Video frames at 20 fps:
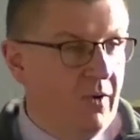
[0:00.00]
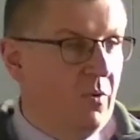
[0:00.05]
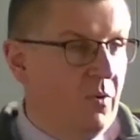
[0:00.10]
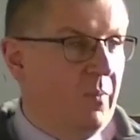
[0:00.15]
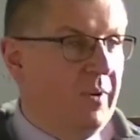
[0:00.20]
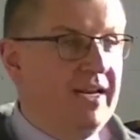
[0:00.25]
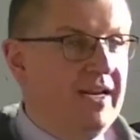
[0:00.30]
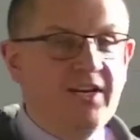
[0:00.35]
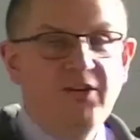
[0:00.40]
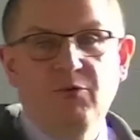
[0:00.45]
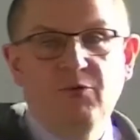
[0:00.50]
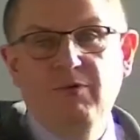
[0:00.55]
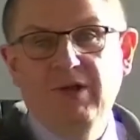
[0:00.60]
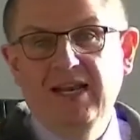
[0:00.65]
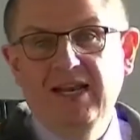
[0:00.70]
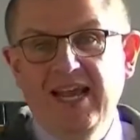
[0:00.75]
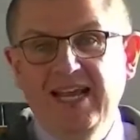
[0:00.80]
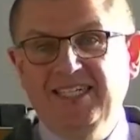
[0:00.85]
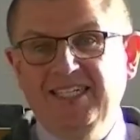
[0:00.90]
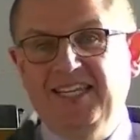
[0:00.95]
What we need to
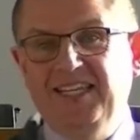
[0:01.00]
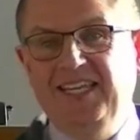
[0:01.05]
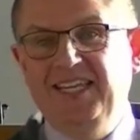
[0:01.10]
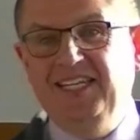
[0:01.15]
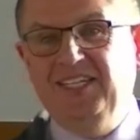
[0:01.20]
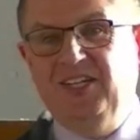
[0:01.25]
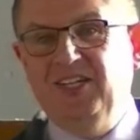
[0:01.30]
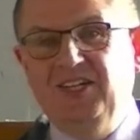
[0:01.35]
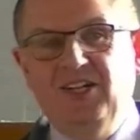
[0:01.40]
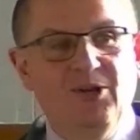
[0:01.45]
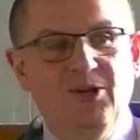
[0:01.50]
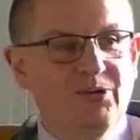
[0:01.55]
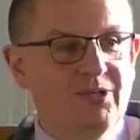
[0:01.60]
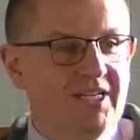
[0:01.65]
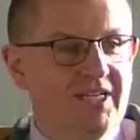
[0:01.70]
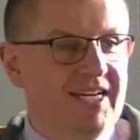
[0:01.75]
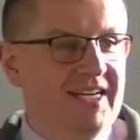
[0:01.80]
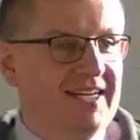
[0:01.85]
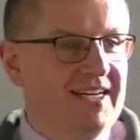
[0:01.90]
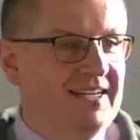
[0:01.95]
realize in these
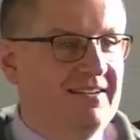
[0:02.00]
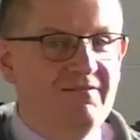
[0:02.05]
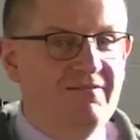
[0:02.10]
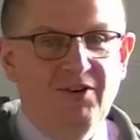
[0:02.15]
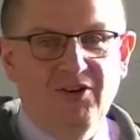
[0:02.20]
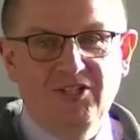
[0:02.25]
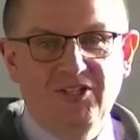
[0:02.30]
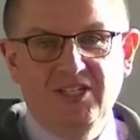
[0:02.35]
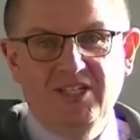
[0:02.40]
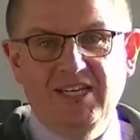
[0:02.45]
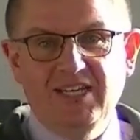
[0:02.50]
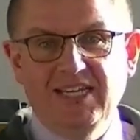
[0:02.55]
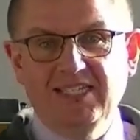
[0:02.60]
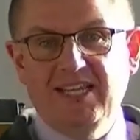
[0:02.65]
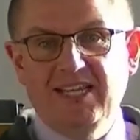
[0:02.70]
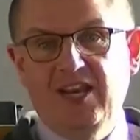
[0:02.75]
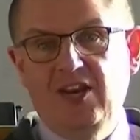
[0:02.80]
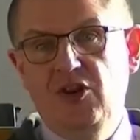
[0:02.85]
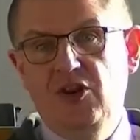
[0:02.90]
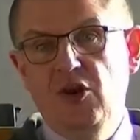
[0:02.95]
closing verses is
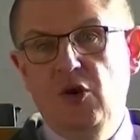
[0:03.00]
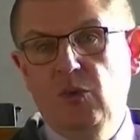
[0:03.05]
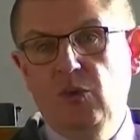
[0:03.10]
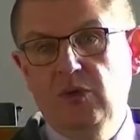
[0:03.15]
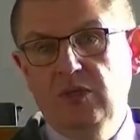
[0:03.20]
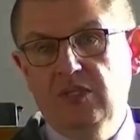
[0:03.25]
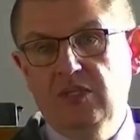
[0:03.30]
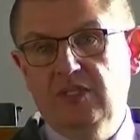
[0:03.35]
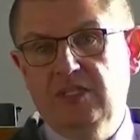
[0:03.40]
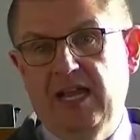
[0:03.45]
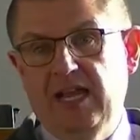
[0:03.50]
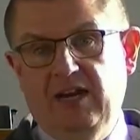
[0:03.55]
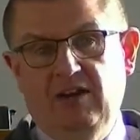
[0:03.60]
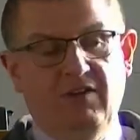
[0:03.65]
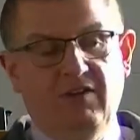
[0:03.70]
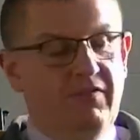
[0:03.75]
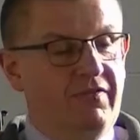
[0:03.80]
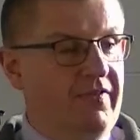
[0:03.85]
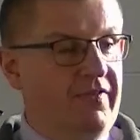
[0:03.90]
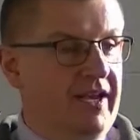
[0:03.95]
that Noah's
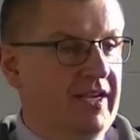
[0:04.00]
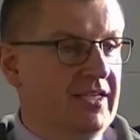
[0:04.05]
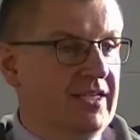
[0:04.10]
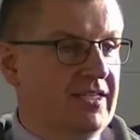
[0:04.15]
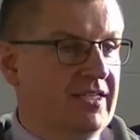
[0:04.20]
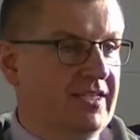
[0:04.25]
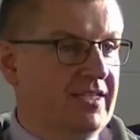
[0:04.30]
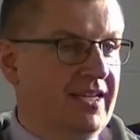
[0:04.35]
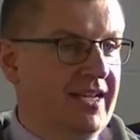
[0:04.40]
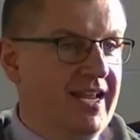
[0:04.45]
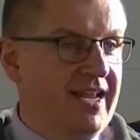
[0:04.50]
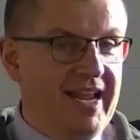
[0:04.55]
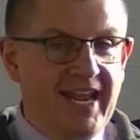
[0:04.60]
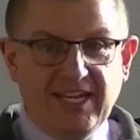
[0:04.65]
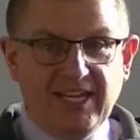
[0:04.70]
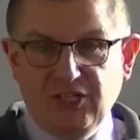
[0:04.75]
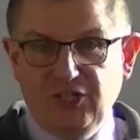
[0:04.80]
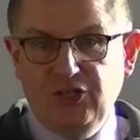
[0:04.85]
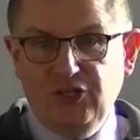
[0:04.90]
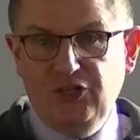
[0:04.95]
sacrifice
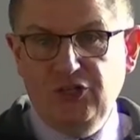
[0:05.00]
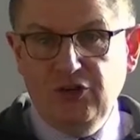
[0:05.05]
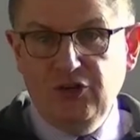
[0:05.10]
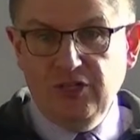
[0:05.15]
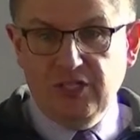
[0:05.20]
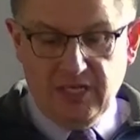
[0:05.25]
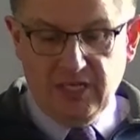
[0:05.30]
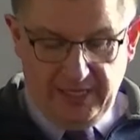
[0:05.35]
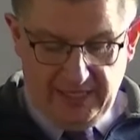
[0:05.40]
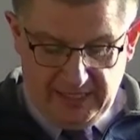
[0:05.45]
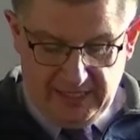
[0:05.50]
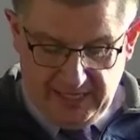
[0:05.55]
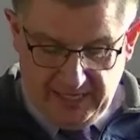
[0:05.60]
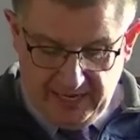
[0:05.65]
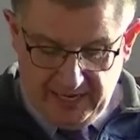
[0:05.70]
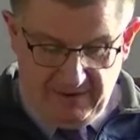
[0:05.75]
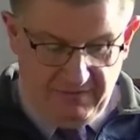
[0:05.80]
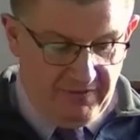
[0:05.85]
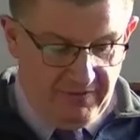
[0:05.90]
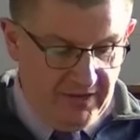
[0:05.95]
is hugely
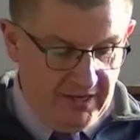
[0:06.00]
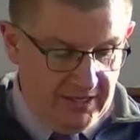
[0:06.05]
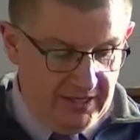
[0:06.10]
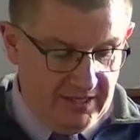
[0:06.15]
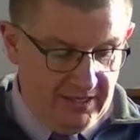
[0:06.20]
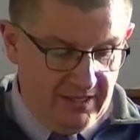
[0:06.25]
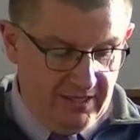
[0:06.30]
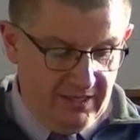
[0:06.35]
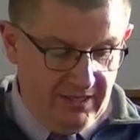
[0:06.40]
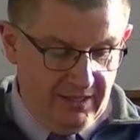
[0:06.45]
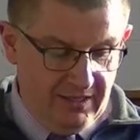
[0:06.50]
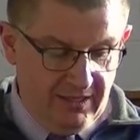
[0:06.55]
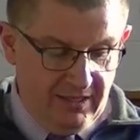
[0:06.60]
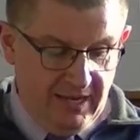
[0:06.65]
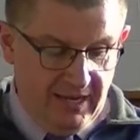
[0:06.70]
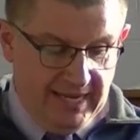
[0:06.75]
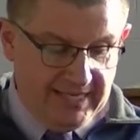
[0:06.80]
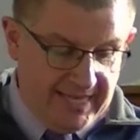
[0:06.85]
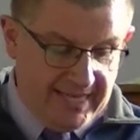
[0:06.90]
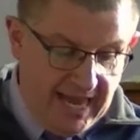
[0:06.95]
significant.
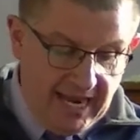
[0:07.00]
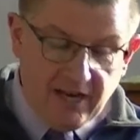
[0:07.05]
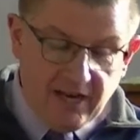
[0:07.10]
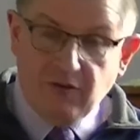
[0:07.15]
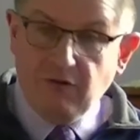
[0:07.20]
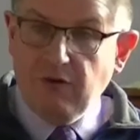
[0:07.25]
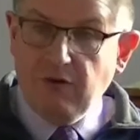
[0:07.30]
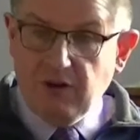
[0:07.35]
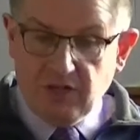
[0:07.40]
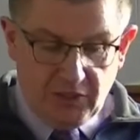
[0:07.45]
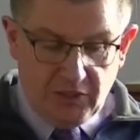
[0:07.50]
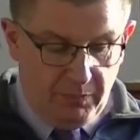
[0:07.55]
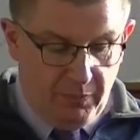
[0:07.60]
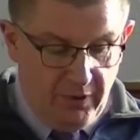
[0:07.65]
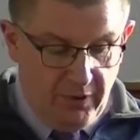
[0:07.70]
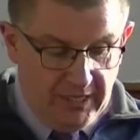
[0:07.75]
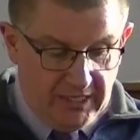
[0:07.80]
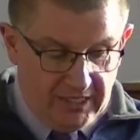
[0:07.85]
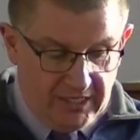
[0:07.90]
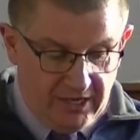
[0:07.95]
As Alan Ross
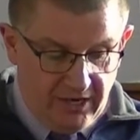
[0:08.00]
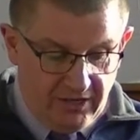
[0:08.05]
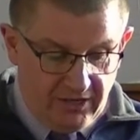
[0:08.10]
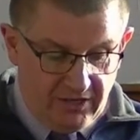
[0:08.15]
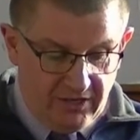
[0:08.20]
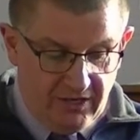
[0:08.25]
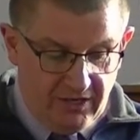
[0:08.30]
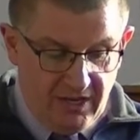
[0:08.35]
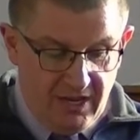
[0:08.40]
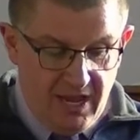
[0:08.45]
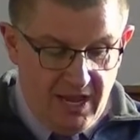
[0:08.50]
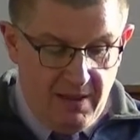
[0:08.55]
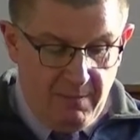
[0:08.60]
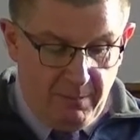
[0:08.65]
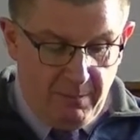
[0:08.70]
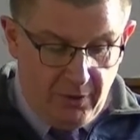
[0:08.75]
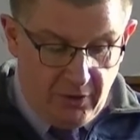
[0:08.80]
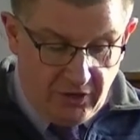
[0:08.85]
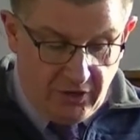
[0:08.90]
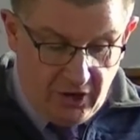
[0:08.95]
points out,
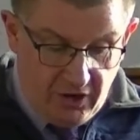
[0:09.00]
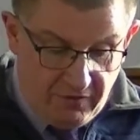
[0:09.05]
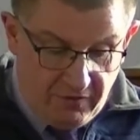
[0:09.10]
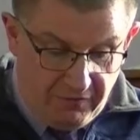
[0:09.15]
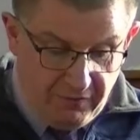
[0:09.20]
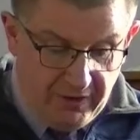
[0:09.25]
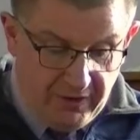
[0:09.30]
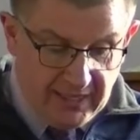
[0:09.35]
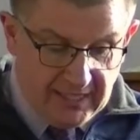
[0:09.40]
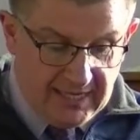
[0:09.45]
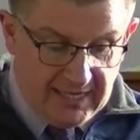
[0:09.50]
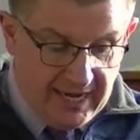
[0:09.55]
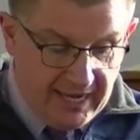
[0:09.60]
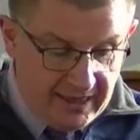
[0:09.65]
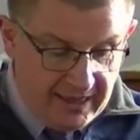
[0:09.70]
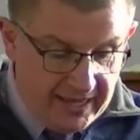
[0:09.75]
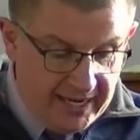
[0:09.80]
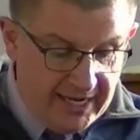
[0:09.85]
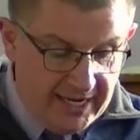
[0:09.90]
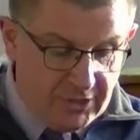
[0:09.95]
burnt offerings
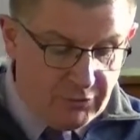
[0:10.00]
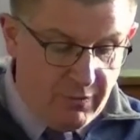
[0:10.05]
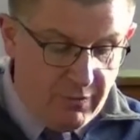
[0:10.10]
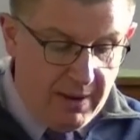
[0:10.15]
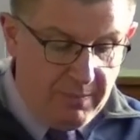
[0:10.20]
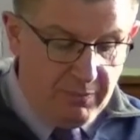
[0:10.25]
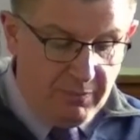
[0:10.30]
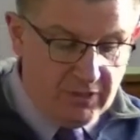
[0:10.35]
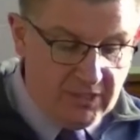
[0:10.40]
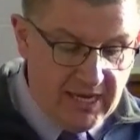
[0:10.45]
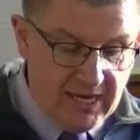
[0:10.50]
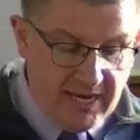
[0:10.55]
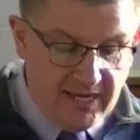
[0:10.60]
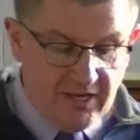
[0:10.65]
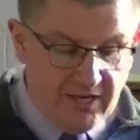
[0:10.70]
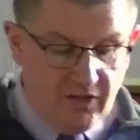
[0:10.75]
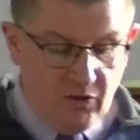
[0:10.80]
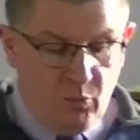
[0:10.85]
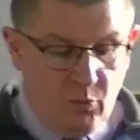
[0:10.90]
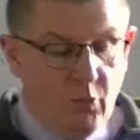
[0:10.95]
like these
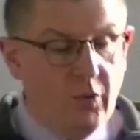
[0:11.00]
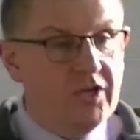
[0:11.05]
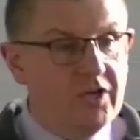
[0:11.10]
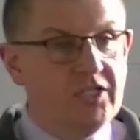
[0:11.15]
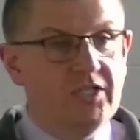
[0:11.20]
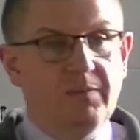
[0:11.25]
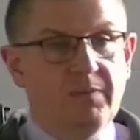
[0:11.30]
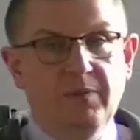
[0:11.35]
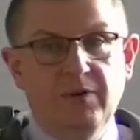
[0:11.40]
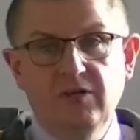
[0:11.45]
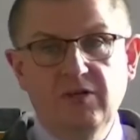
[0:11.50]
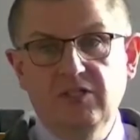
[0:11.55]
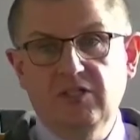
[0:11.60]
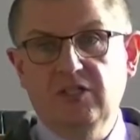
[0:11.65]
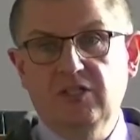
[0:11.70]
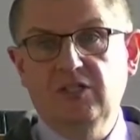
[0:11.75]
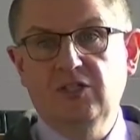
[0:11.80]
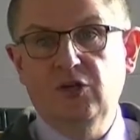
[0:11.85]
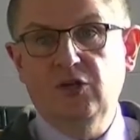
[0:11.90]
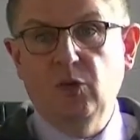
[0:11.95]
represented the
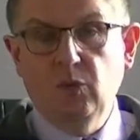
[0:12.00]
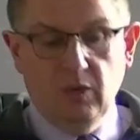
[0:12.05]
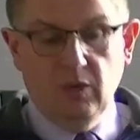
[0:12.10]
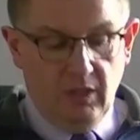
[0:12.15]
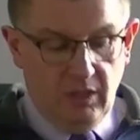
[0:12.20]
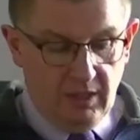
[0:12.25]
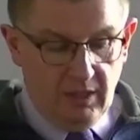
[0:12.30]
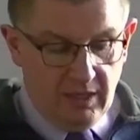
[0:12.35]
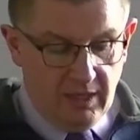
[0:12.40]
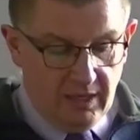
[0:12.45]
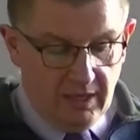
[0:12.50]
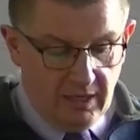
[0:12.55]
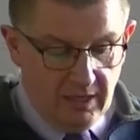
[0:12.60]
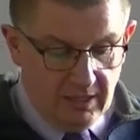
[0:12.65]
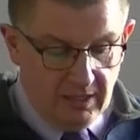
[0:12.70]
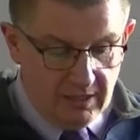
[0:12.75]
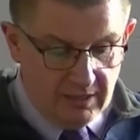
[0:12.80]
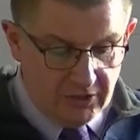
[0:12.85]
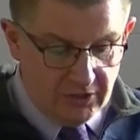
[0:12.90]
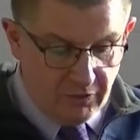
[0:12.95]
worshipper's total
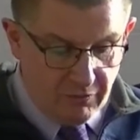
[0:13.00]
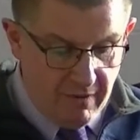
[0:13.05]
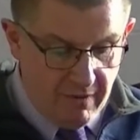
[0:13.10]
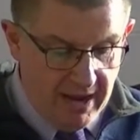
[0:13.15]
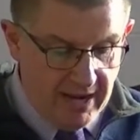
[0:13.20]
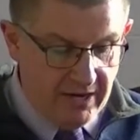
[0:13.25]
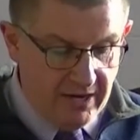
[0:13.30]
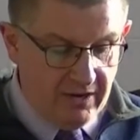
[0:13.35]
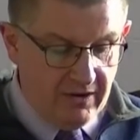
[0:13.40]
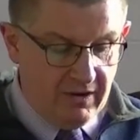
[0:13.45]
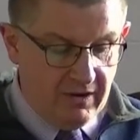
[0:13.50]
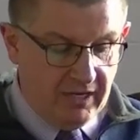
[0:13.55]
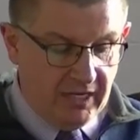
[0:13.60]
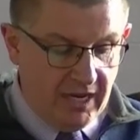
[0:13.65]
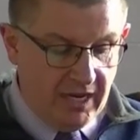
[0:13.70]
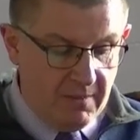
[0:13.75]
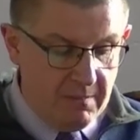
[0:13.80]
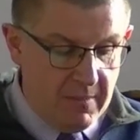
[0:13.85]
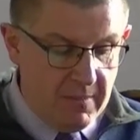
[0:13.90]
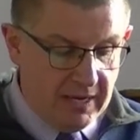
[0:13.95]
surrender
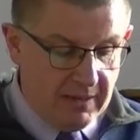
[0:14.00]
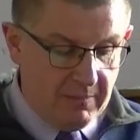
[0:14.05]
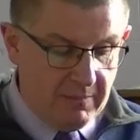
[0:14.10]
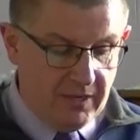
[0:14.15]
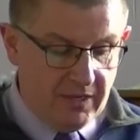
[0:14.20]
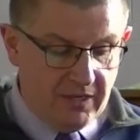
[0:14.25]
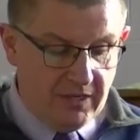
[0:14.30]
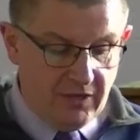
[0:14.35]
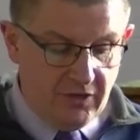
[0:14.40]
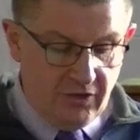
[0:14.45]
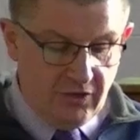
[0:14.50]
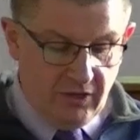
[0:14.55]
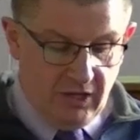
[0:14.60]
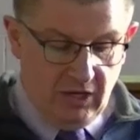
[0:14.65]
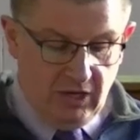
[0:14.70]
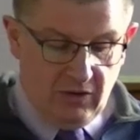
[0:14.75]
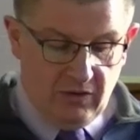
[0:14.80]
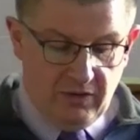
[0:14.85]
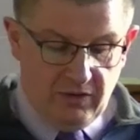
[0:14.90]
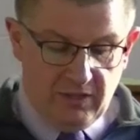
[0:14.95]
and commitment to the
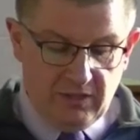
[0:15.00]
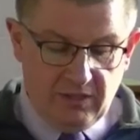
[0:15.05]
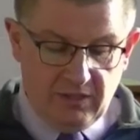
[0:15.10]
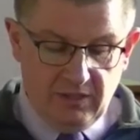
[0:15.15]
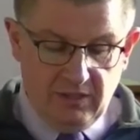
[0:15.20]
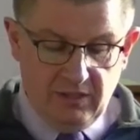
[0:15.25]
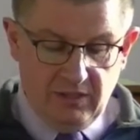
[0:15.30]
Lord.